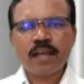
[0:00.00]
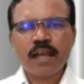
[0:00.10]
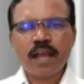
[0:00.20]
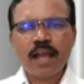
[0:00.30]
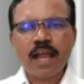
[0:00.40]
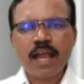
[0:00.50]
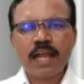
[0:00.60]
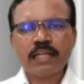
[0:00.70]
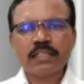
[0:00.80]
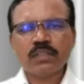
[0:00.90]

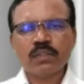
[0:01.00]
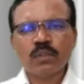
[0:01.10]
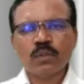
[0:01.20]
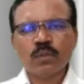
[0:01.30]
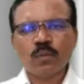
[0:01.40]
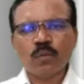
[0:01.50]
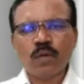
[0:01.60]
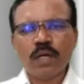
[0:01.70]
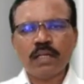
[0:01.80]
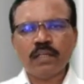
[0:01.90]
at
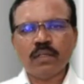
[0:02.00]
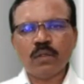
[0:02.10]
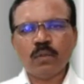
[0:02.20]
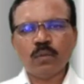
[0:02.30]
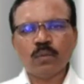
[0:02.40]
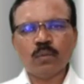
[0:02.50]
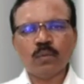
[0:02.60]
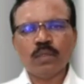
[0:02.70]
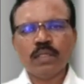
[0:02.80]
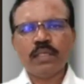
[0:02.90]
1, 2
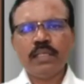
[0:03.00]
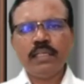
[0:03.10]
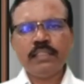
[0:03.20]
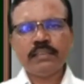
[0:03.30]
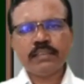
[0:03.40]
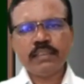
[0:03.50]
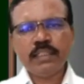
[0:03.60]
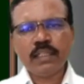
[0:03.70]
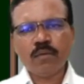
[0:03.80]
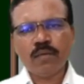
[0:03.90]
is
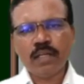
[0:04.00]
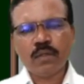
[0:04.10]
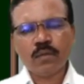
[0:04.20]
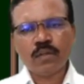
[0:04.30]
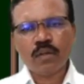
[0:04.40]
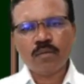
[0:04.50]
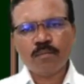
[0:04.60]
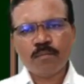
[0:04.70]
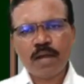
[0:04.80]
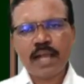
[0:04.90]
equal to now
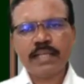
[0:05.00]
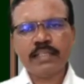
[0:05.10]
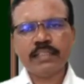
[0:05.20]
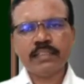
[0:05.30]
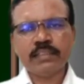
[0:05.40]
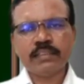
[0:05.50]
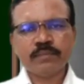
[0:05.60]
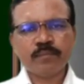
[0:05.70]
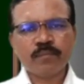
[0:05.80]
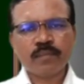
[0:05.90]
minus
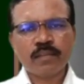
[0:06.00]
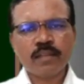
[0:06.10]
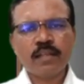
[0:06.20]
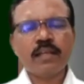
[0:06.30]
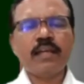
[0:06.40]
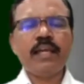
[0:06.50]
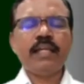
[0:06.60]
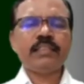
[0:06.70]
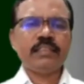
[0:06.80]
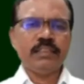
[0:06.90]

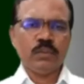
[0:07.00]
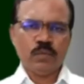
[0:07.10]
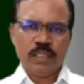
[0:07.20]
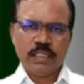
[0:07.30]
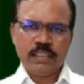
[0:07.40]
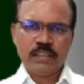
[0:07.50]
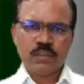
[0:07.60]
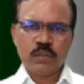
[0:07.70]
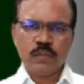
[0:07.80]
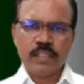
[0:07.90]
x is 1,
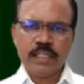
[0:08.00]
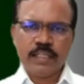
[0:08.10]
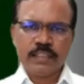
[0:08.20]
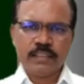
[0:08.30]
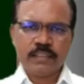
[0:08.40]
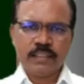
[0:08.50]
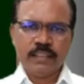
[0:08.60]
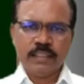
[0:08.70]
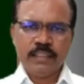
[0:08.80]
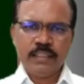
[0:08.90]
so we get 3,
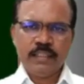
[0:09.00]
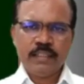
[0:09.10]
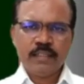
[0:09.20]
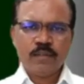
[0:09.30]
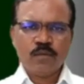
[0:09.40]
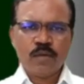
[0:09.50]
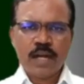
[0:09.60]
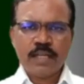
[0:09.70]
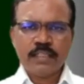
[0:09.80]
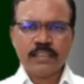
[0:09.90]

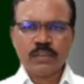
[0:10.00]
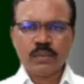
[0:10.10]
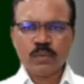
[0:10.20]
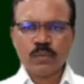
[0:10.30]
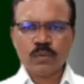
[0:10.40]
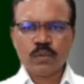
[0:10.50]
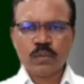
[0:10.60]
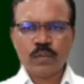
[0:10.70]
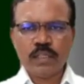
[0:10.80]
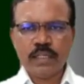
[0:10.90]
y is 2, so
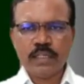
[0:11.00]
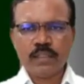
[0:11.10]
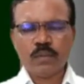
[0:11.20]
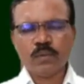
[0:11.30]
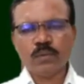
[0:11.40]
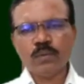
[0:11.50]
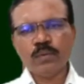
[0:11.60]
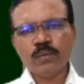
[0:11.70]
we will get 2